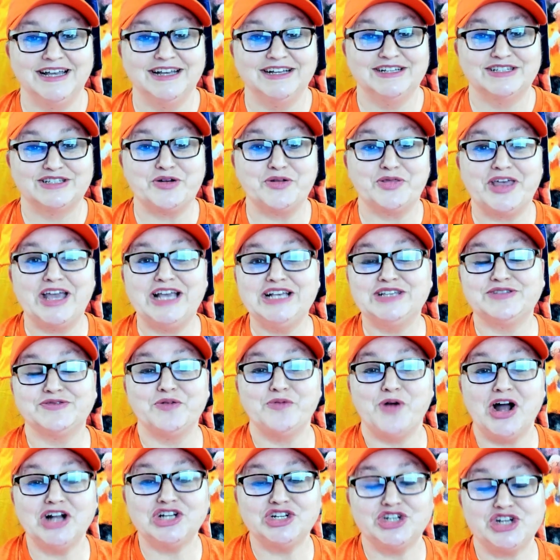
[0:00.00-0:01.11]
So thanks for
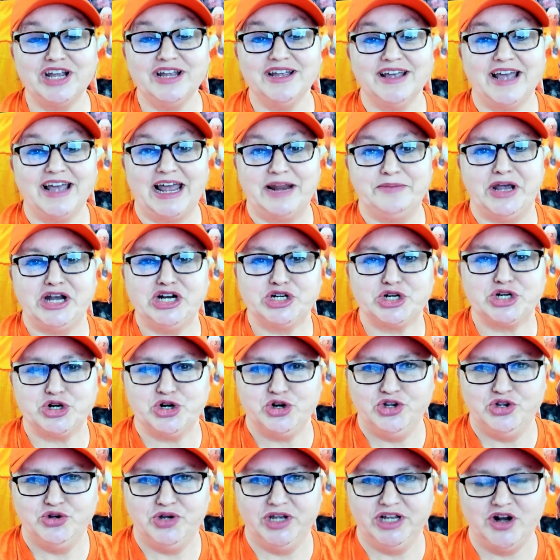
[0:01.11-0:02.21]
watching, and make sure
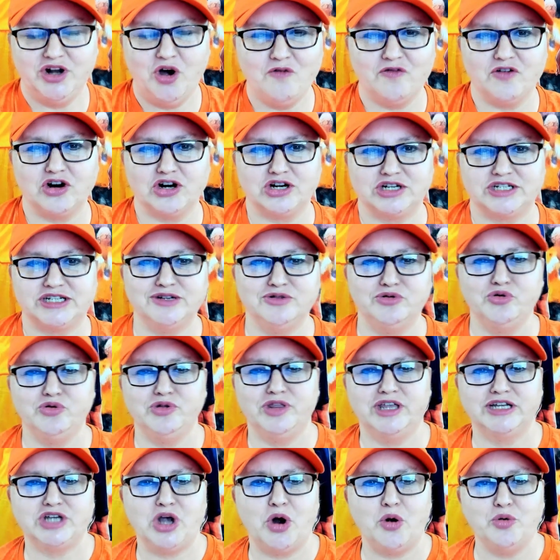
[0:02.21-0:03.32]
you get over to
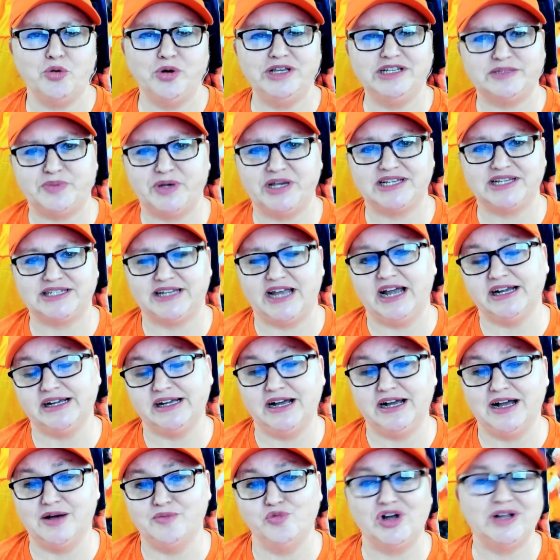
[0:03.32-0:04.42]
the
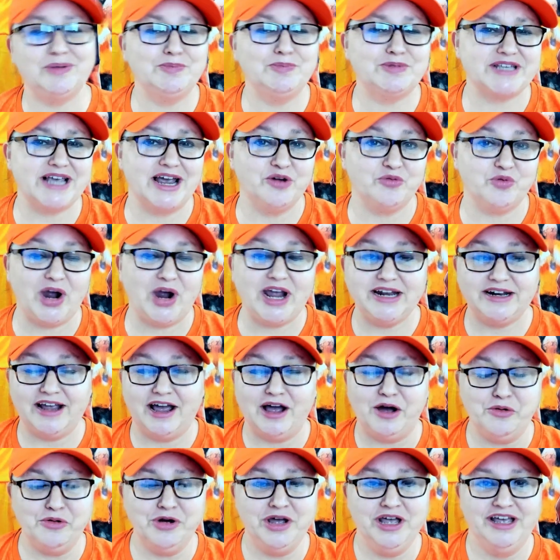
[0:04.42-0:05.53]
TonysPicks.com website right
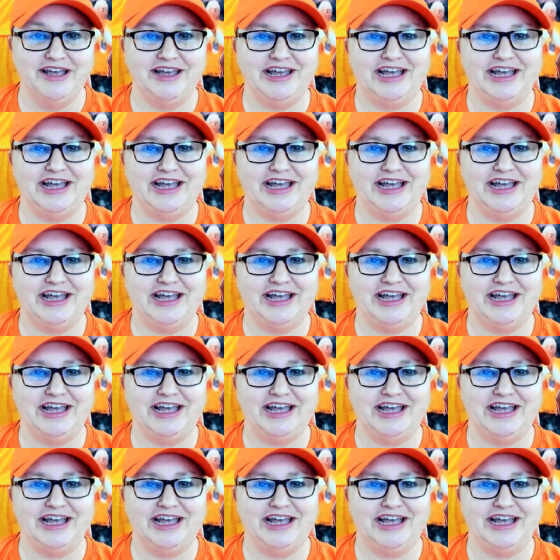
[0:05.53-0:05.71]
now